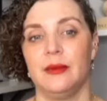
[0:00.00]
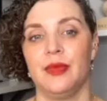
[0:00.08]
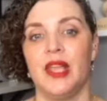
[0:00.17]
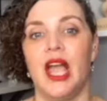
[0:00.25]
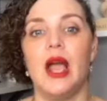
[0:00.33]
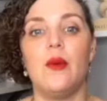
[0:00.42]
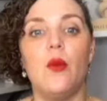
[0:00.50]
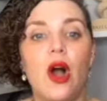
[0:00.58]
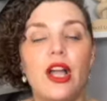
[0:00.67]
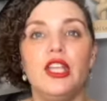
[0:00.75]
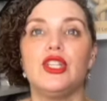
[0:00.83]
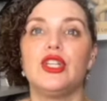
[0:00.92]
I
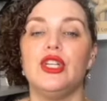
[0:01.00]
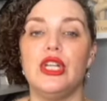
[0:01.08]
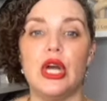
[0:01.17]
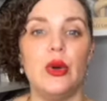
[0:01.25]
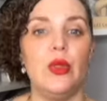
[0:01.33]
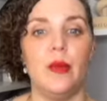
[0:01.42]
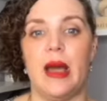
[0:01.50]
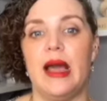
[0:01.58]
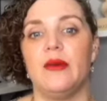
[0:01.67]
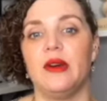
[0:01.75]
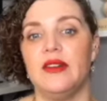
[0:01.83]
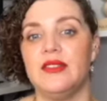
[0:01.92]
want you to know the
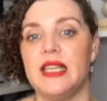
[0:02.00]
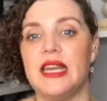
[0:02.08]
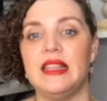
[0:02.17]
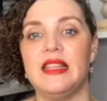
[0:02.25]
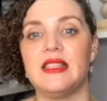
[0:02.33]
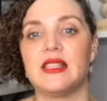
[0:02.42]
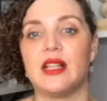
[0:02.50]
power of setting these